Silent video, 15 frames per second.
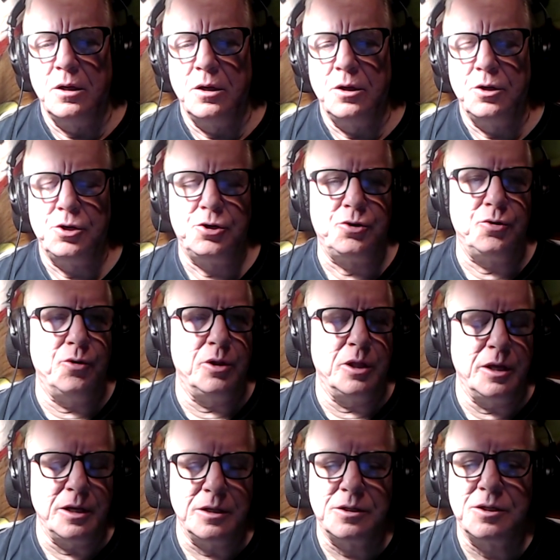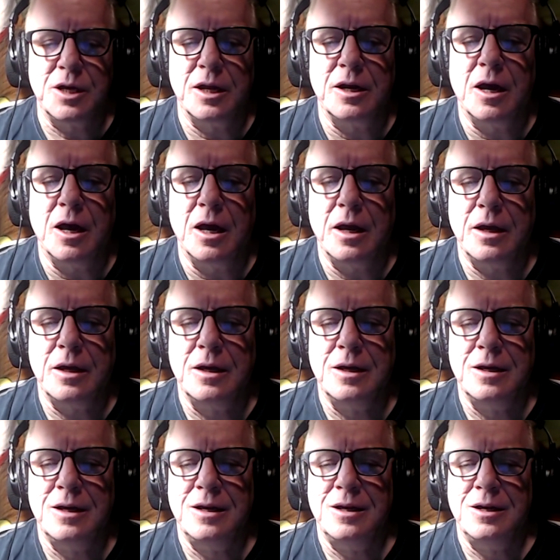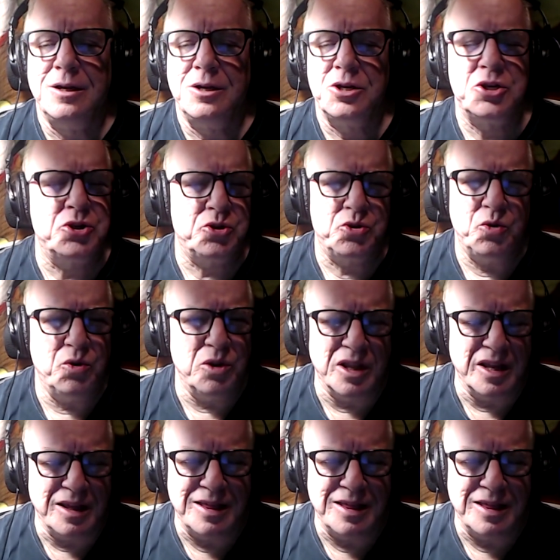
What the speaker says: Surely, said I, surely